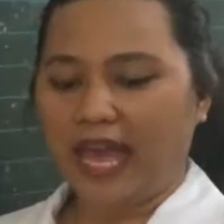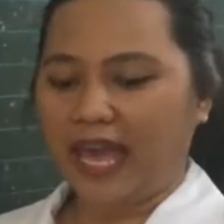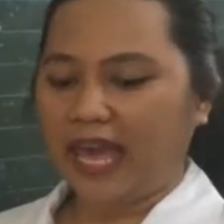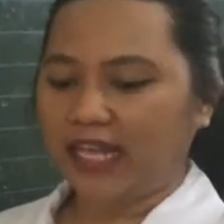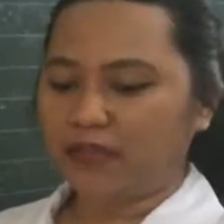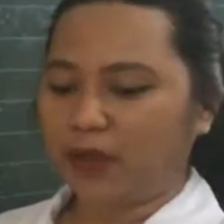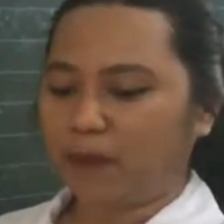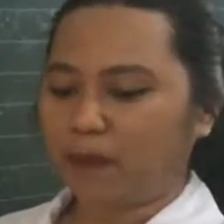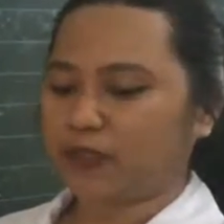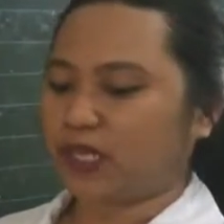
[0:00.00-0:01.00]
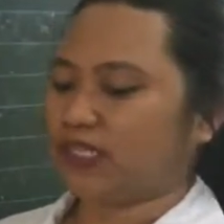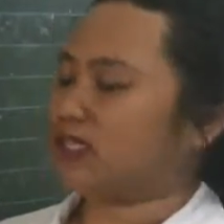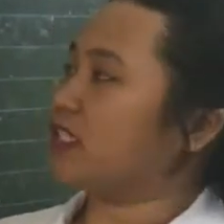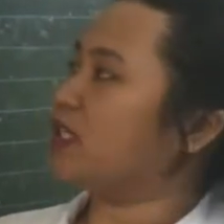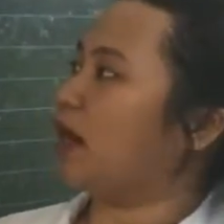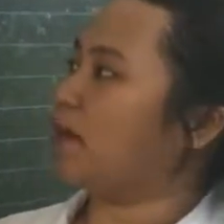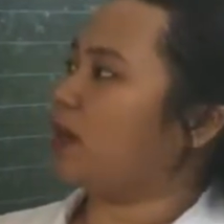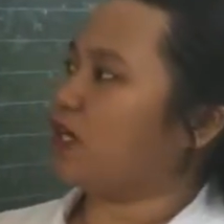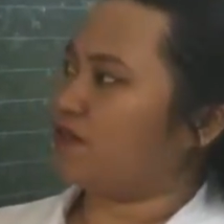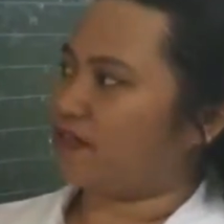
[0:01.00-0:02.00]
N represents the
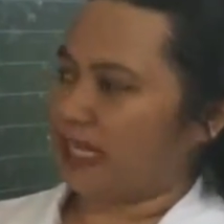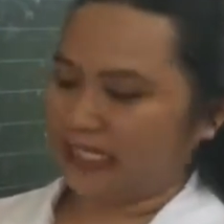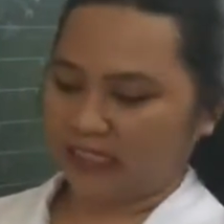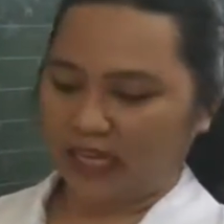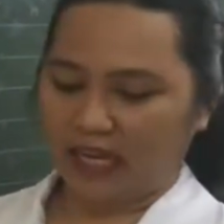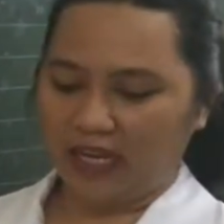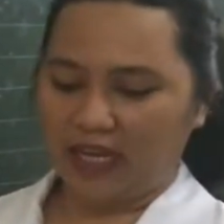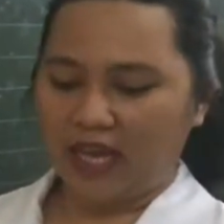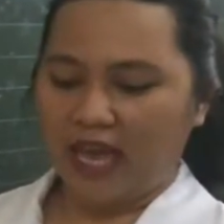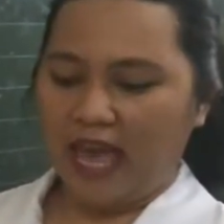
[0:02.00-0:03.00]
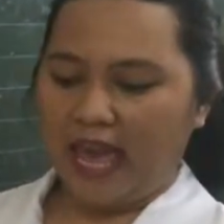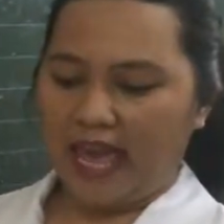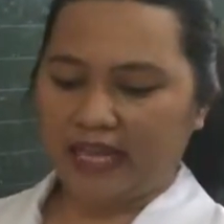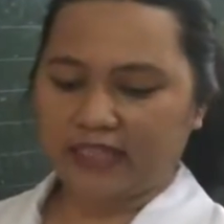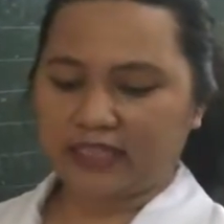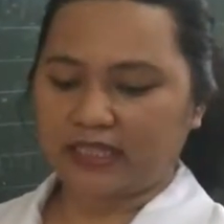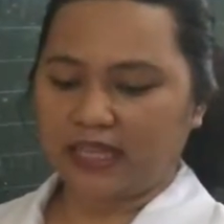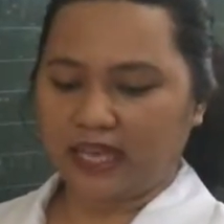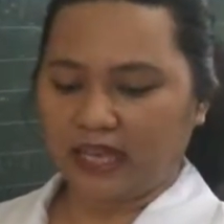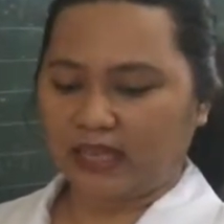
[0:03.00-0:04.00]
number of data, and
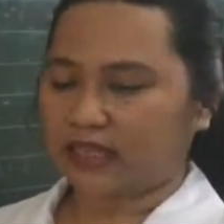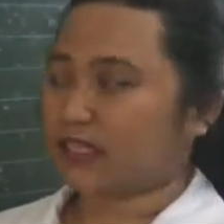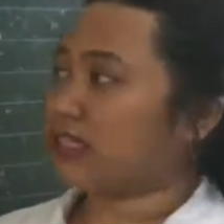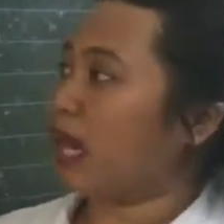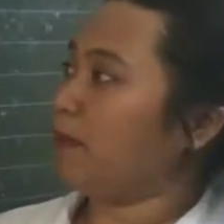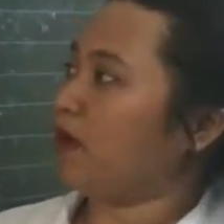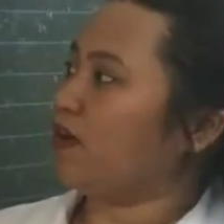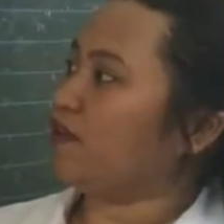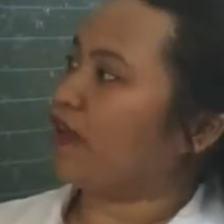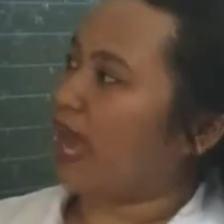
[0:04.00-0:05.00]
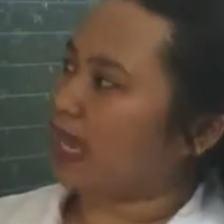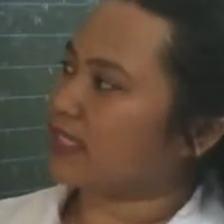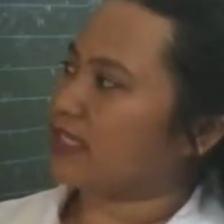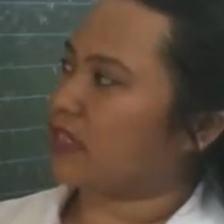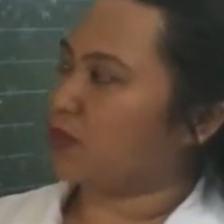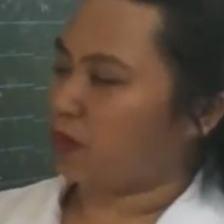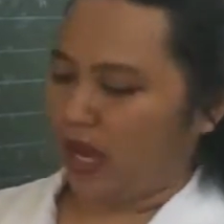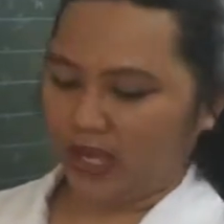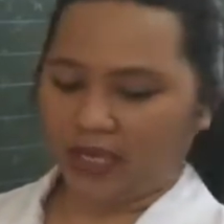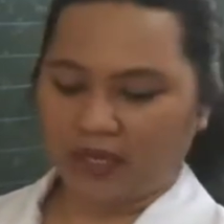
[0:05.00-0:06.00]
the sum of x and
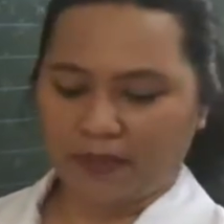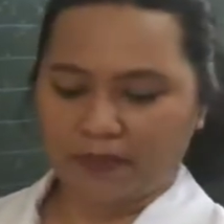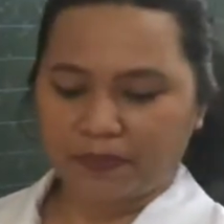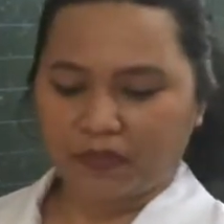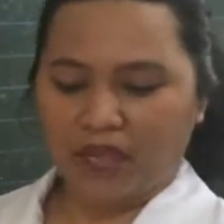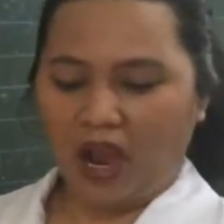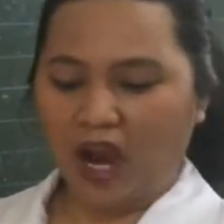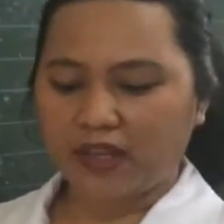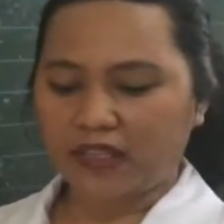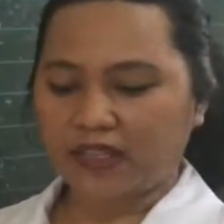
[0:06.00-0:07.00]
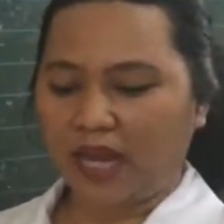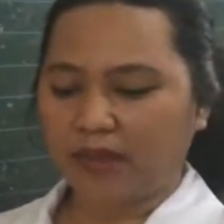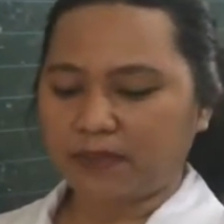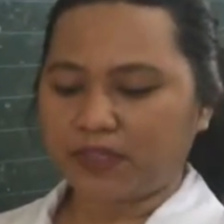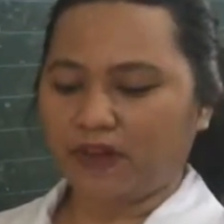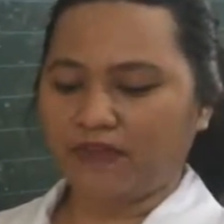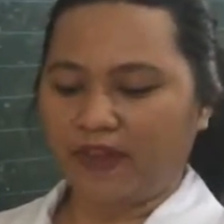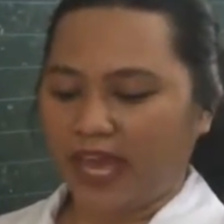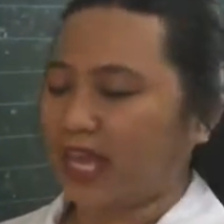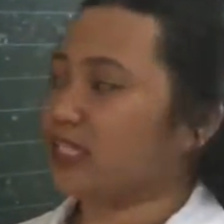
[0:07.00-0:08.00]
y are the sums of
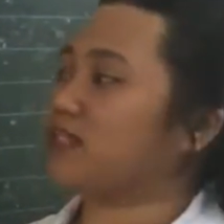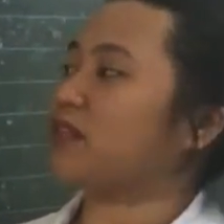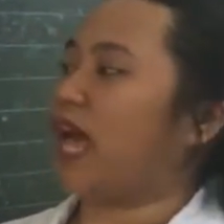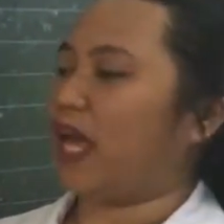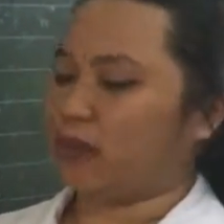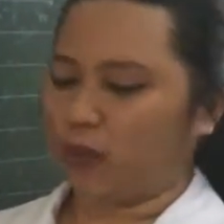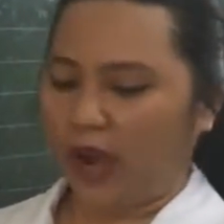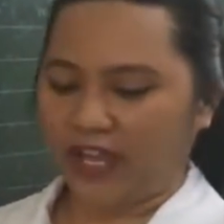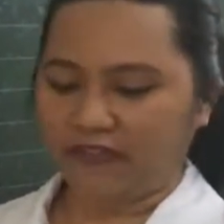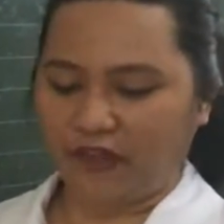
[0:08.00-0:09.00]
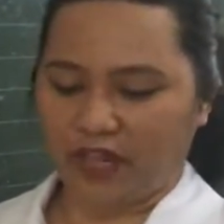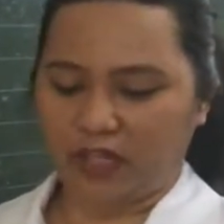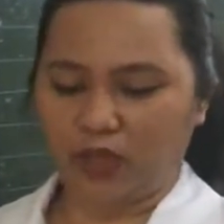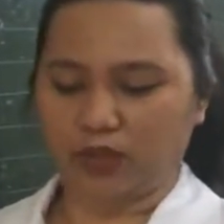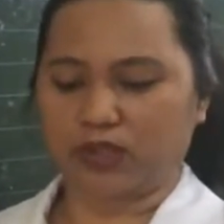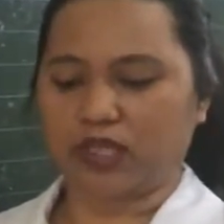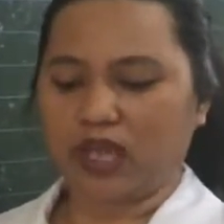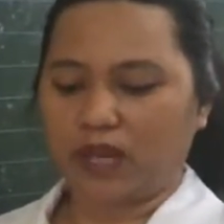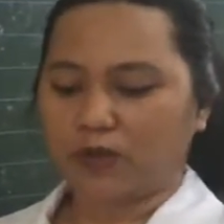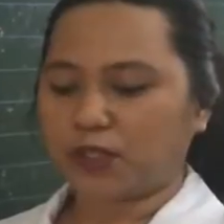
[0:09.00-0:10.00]
x and y values,
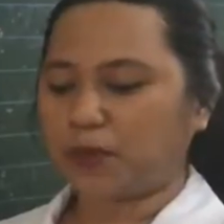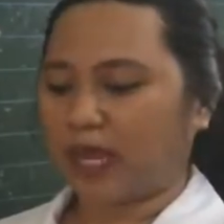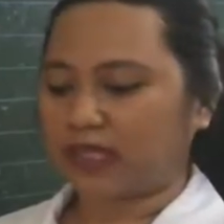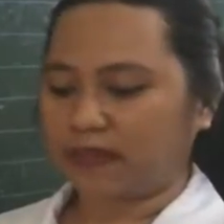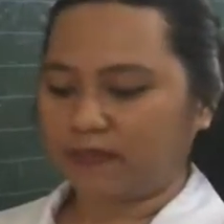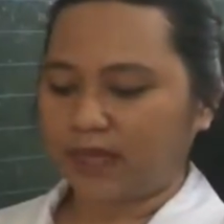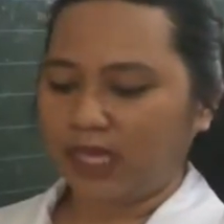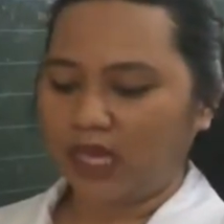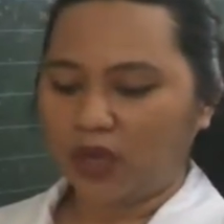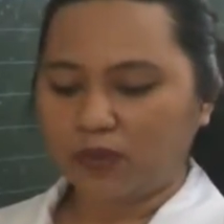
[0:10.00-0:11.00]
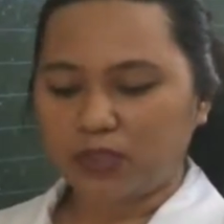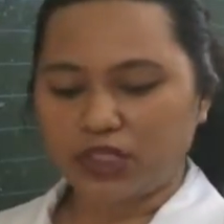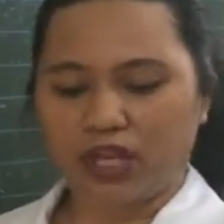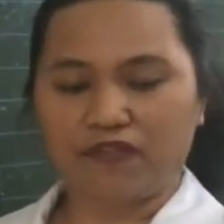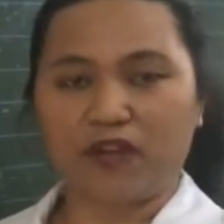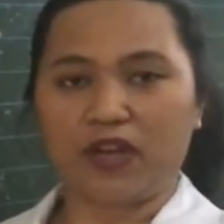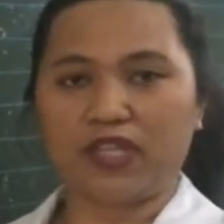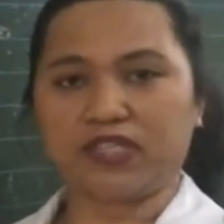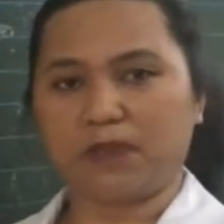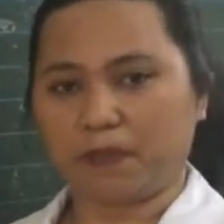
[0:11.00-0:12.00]
respectively, which are
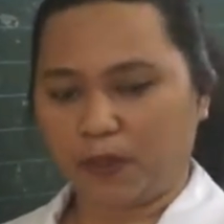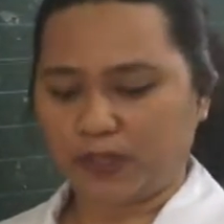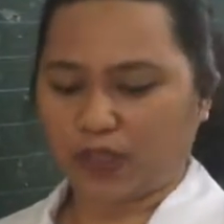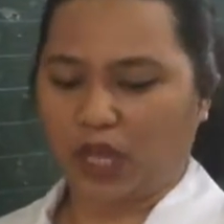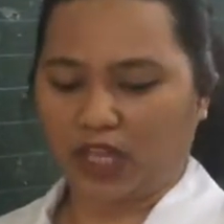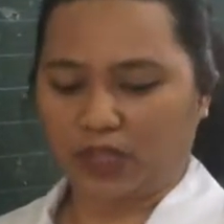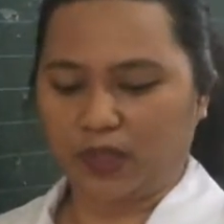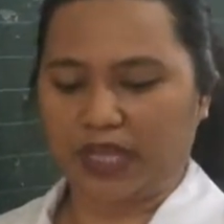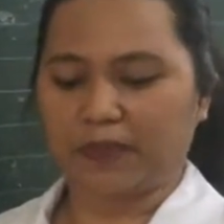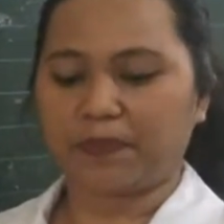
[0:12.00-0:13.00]
very simple to calculate.